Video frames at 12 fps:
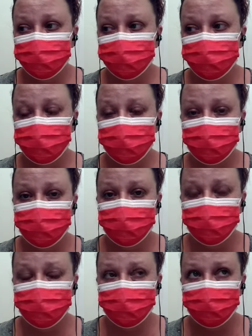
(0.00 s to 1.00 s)
So we have,
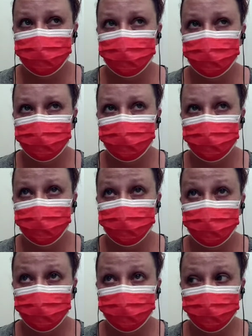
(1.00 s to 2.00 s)
I think,
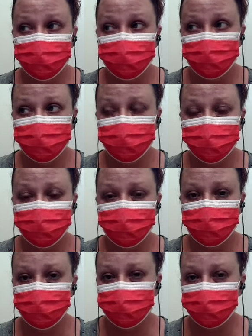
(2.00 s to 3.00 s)
about another
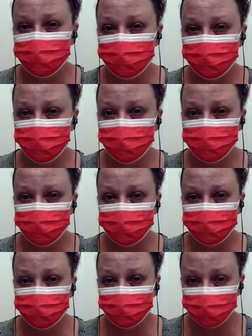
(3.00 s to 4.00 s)
4 weeks to go
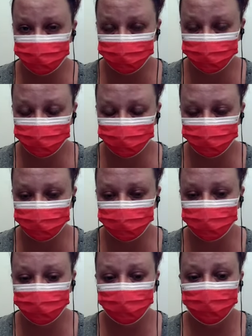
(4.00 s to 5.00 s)
with physical therapy.